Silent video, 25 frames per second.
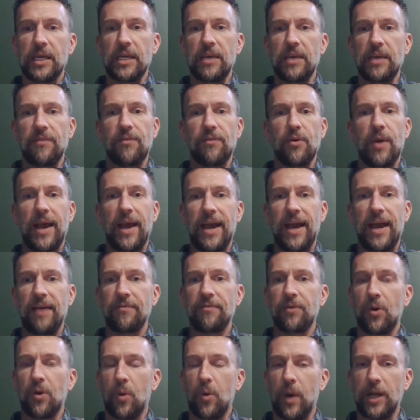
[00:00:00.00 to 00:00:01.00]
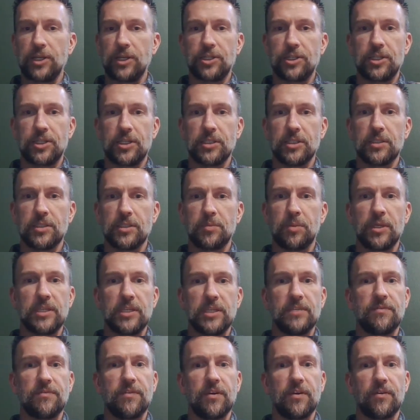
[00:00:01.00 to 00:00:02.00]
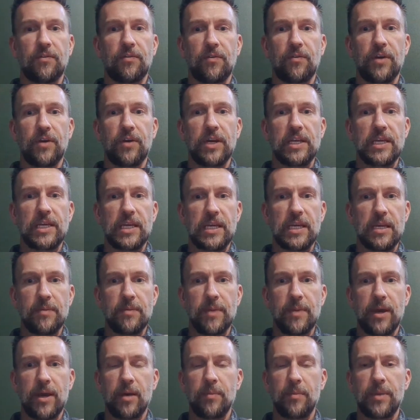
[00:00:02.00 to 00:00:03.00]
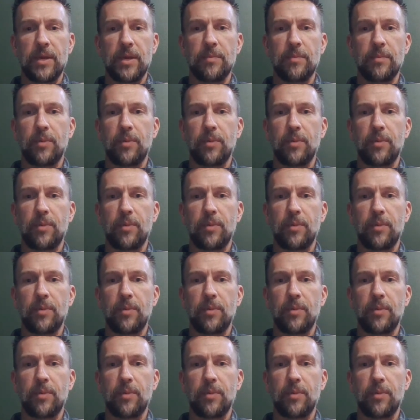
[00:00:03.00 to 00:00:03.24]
If you have questions, please feel free to email me.